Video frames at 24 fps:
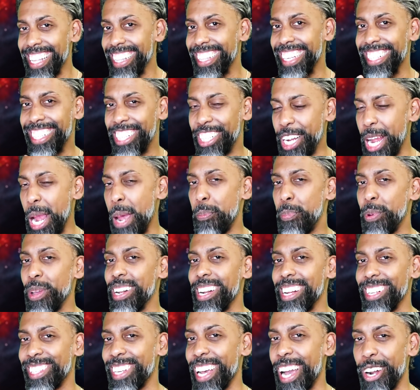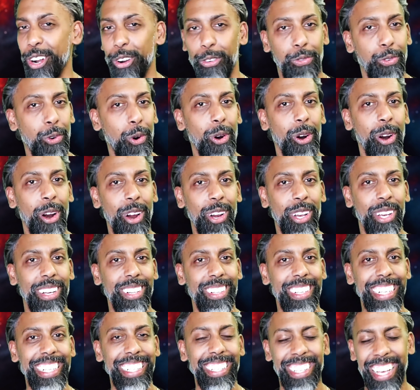the champion designer for
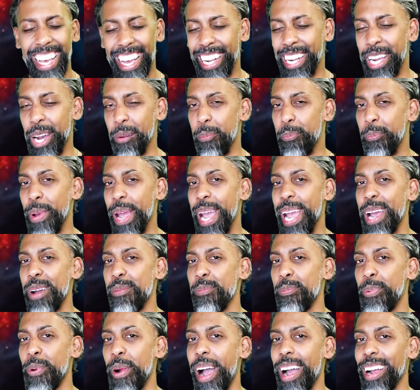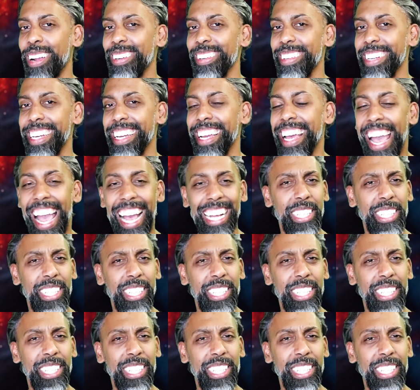Hercules, Kabam Broccoli,